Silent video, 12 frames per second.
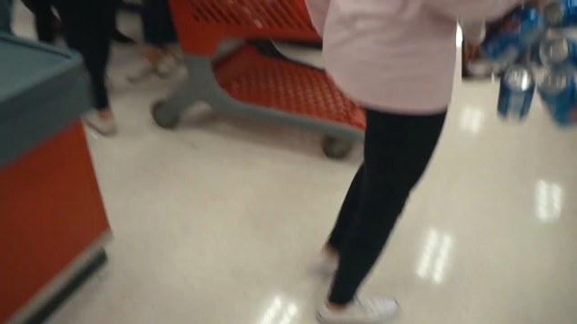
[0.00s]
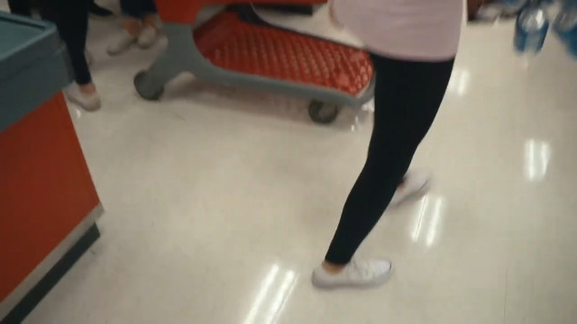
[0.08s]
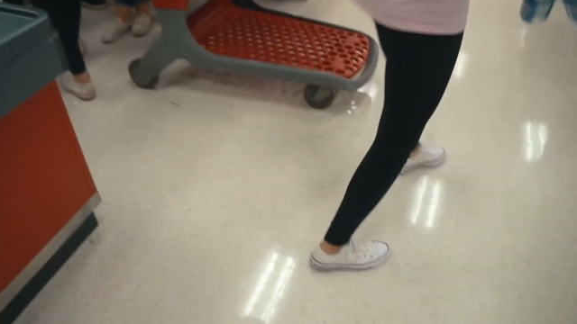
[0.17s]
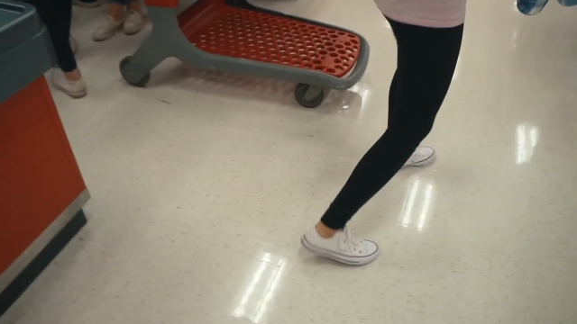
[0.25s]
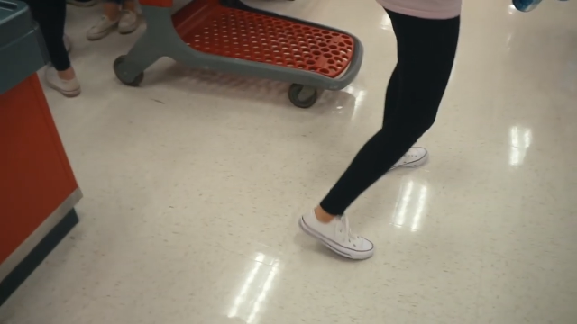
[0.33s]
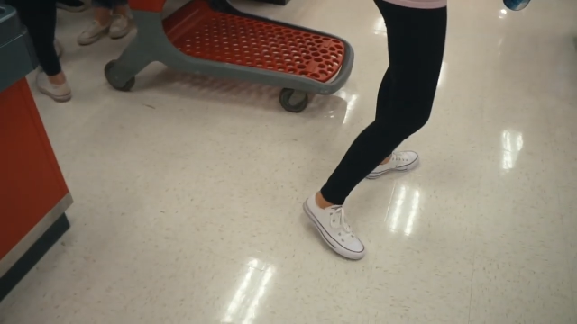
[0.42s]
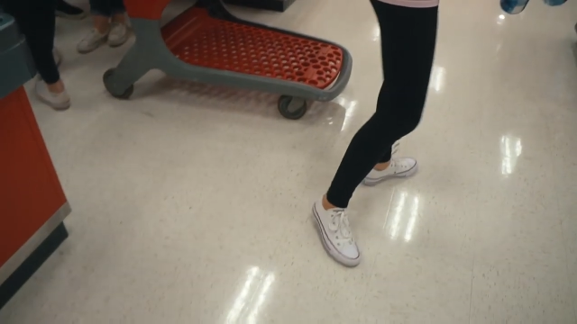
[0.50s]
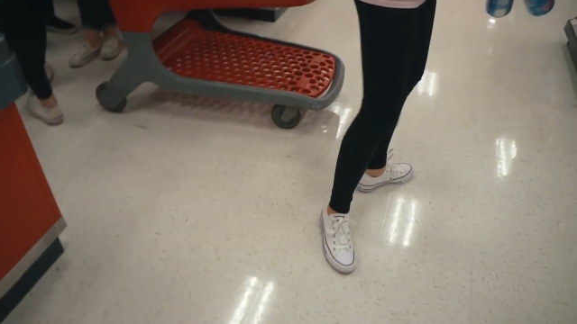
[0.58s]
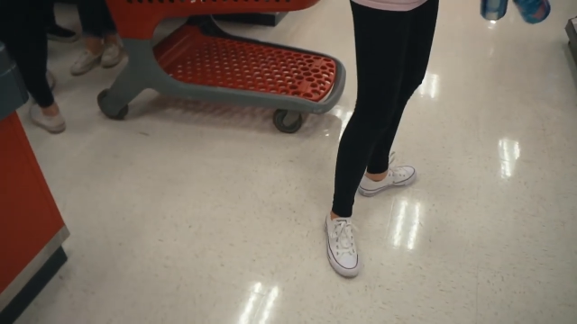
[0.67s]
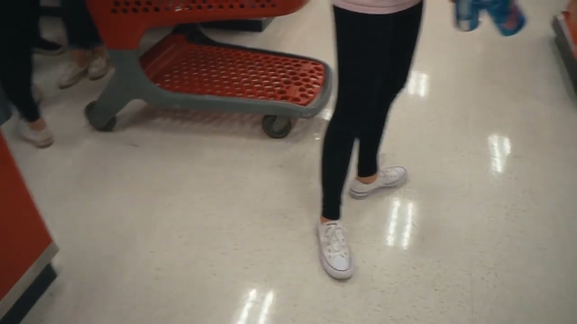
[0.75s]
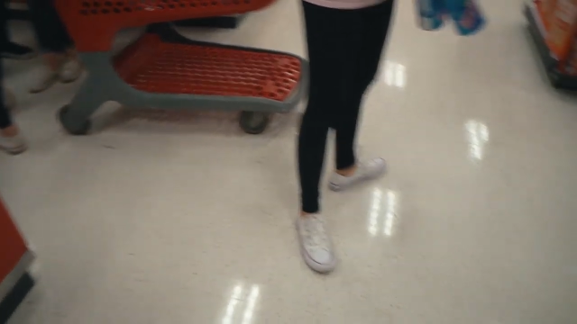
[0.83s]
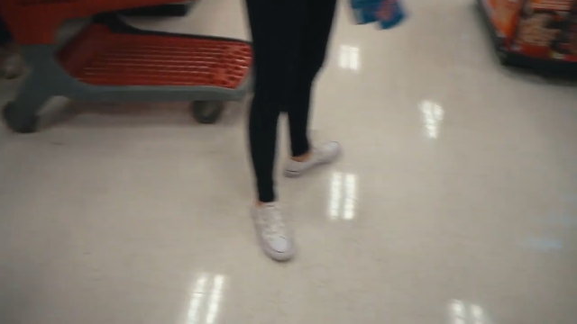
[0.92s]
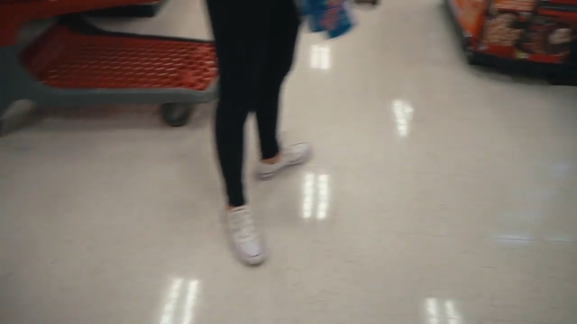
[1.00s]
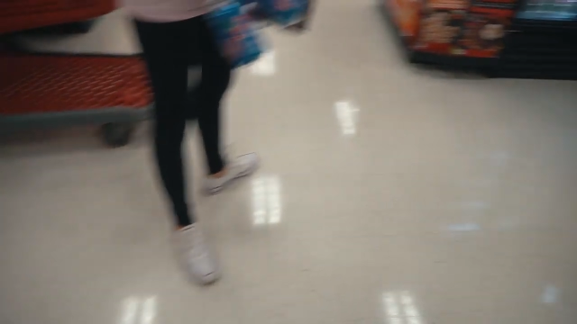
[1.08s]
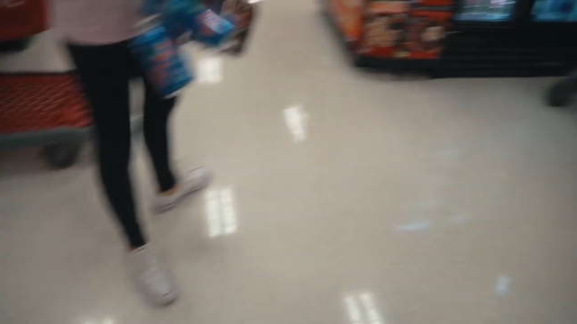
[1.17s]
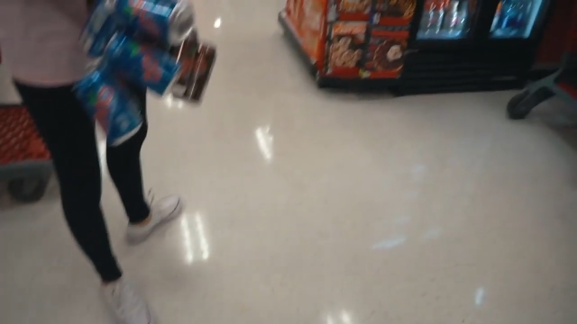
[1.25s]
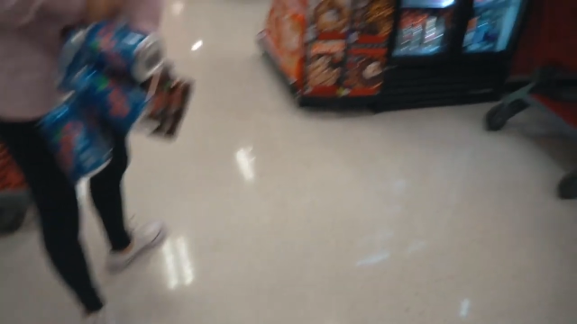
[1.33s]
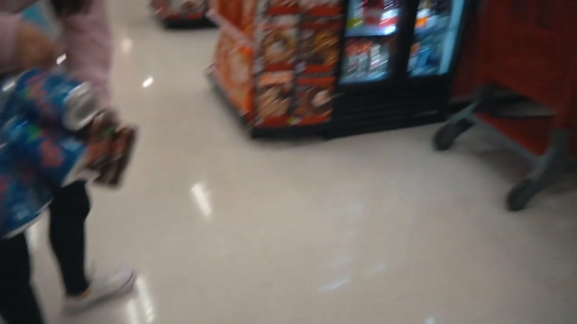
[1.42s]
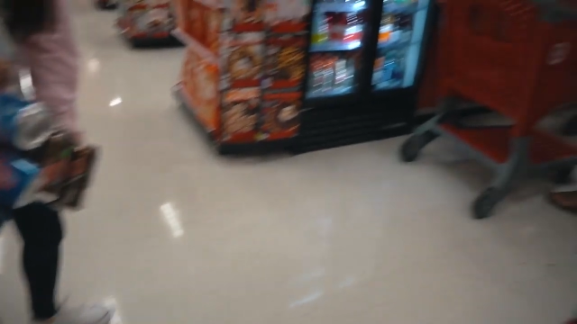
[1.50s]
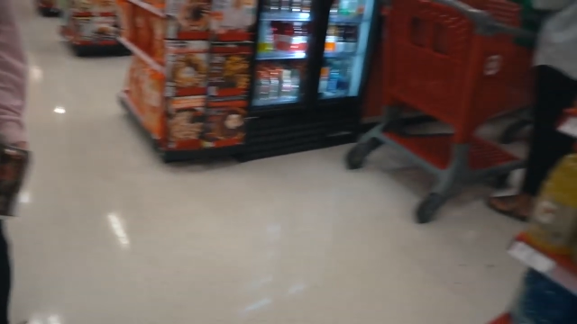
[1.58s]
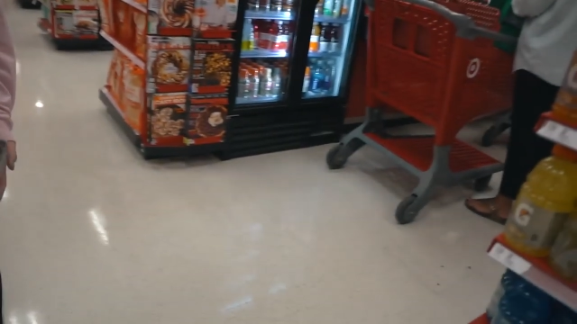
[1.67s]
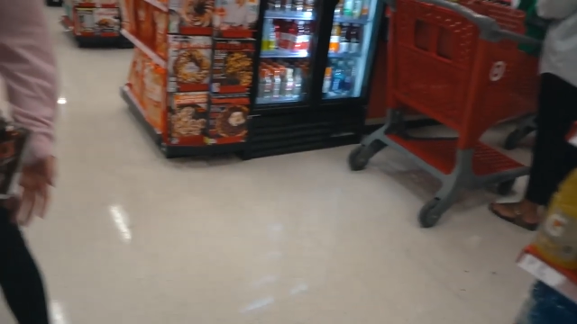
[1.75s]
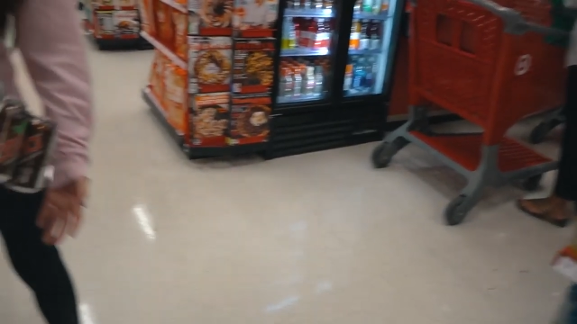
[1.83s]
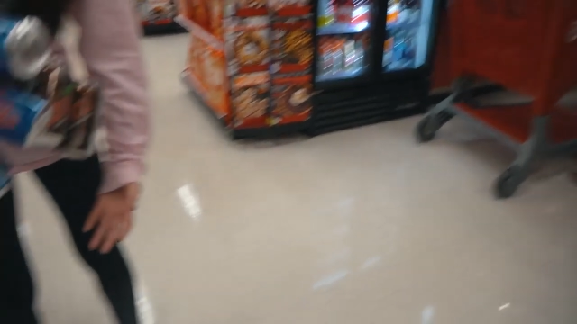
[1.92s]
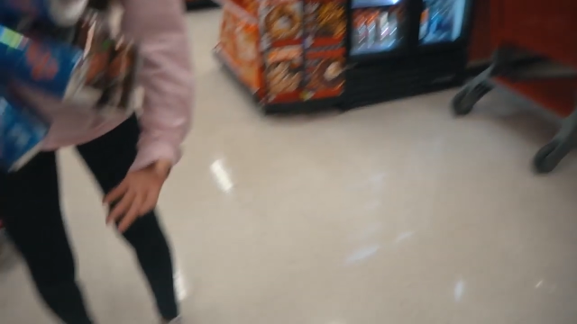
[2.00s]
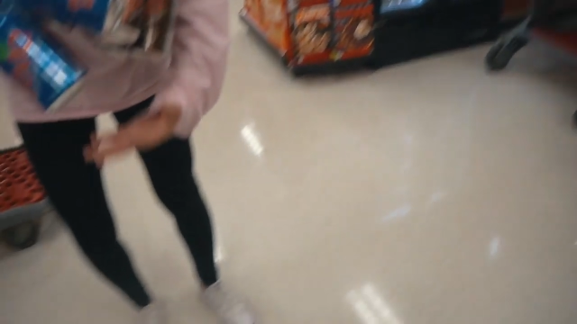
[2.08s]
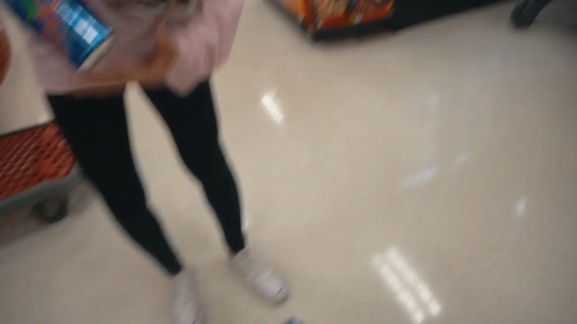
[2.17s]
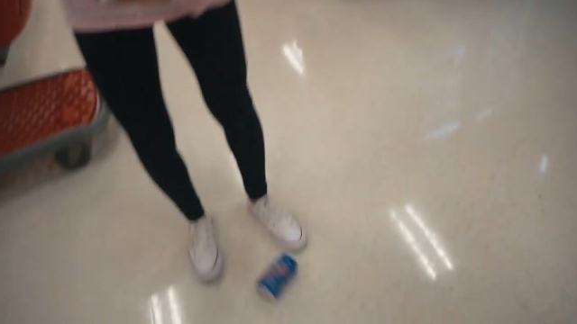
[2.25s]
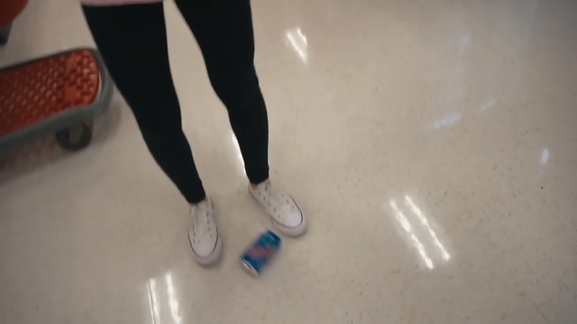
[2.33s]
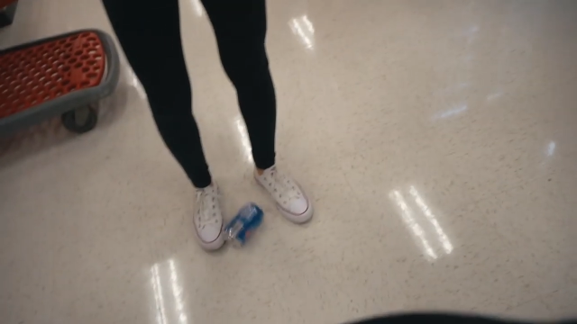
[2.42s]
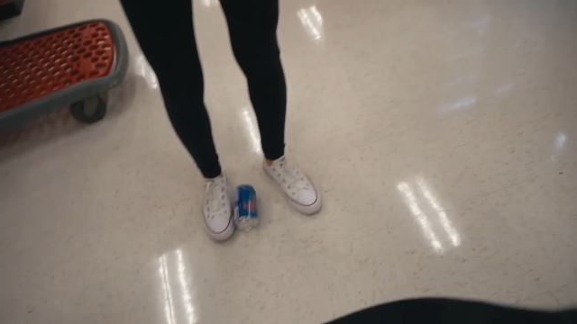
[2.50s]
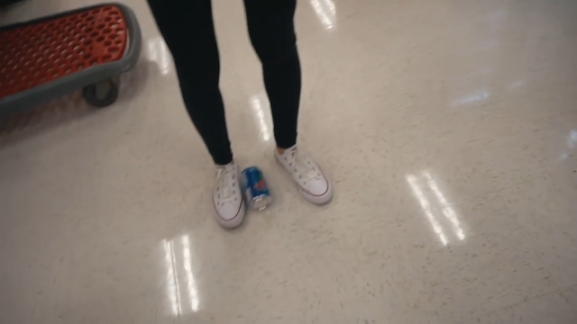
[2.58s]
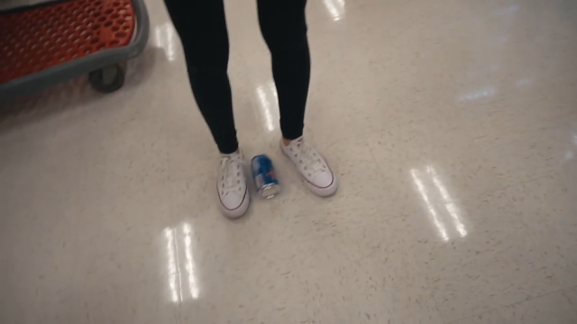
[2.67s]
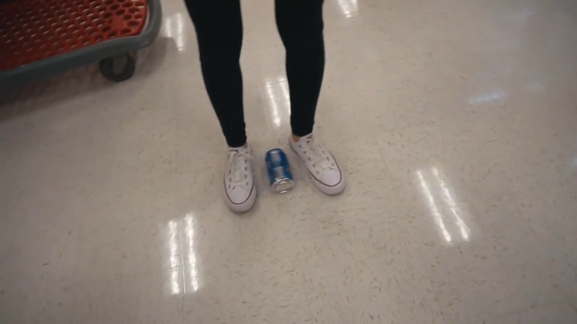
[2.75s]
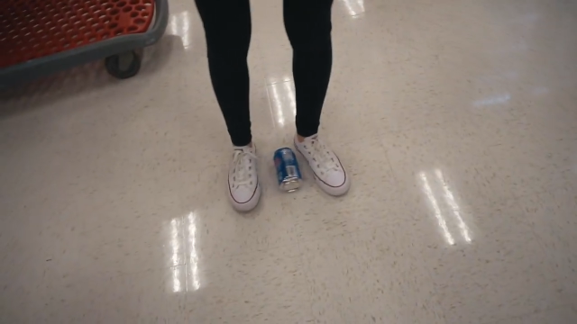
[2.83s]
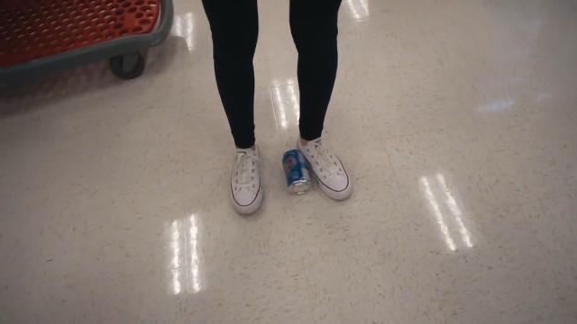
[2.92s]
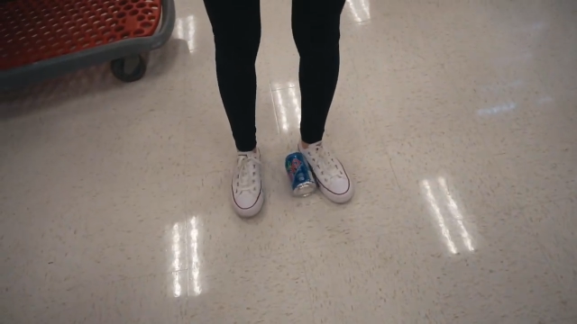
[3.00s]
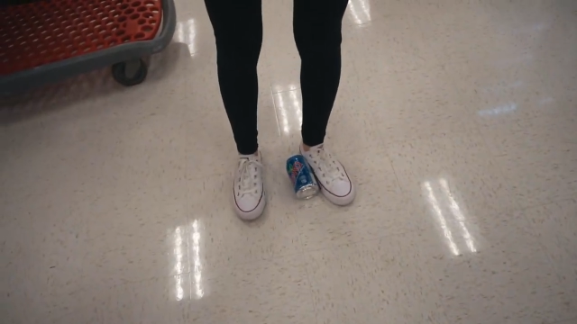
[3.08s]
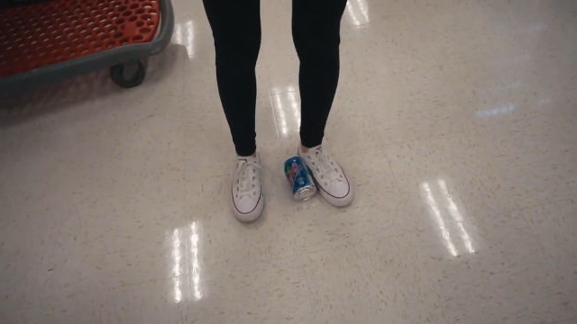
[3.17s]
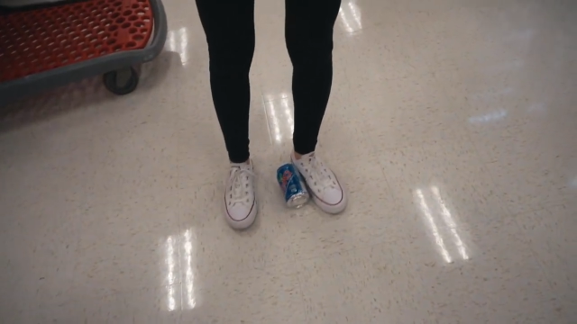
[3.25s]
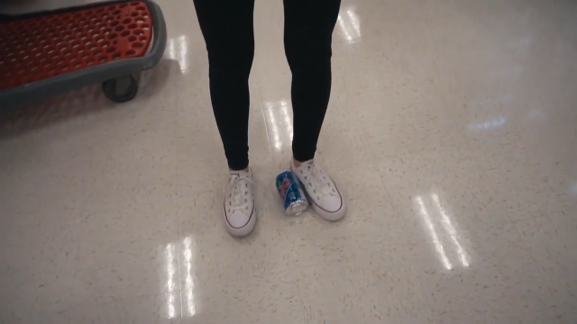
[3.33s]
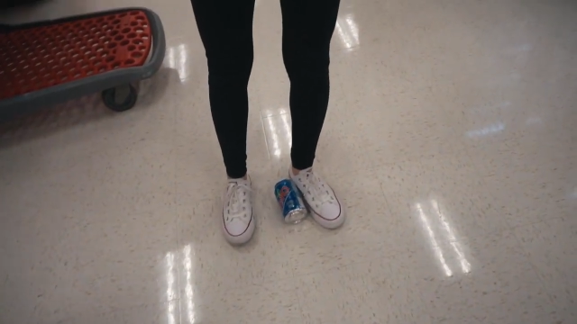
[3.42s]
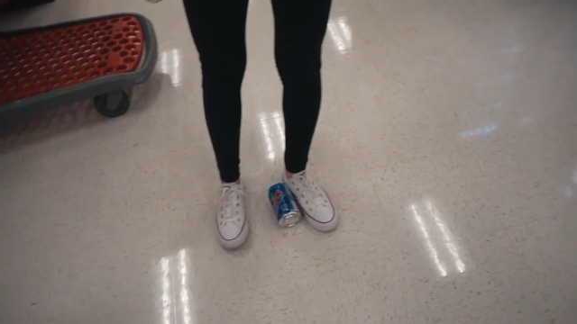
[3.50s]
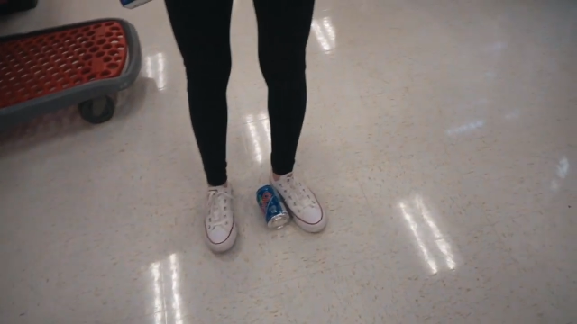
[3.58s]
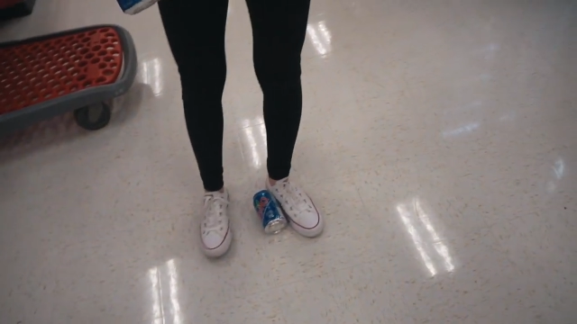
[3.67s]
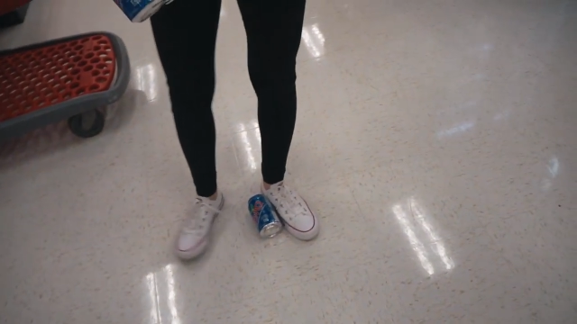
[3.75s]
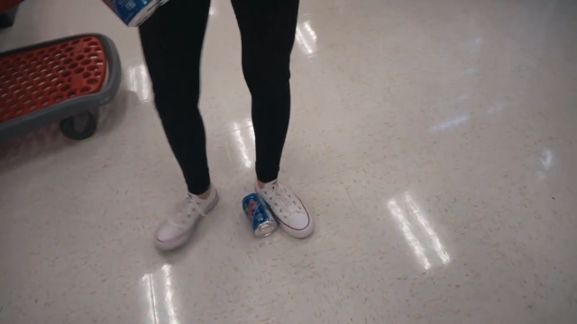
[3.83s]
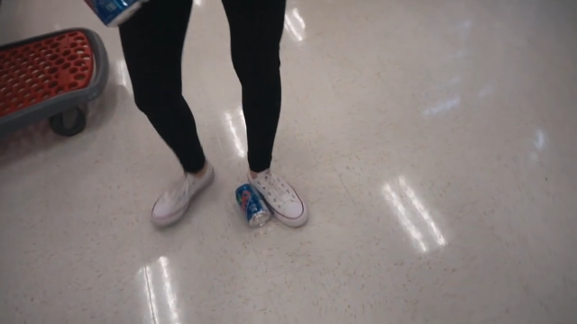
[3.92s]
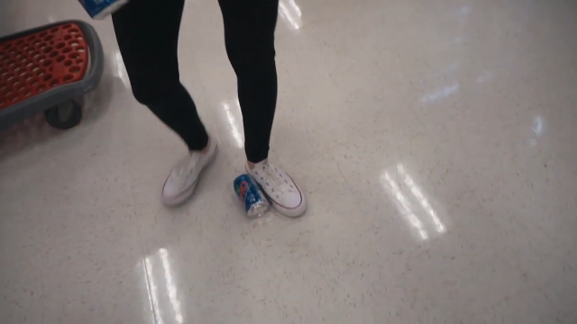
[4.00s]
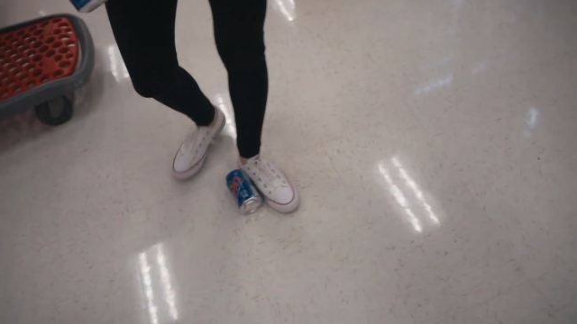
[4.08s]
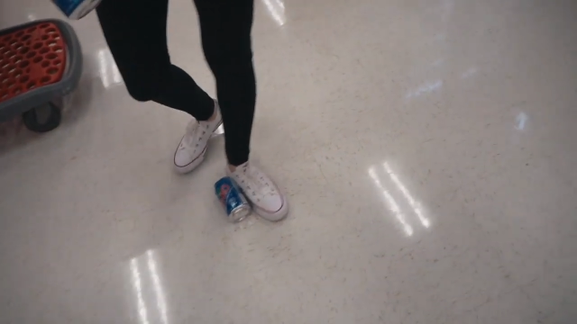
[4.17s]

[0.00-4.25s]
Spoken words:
[unreadable: no face in view]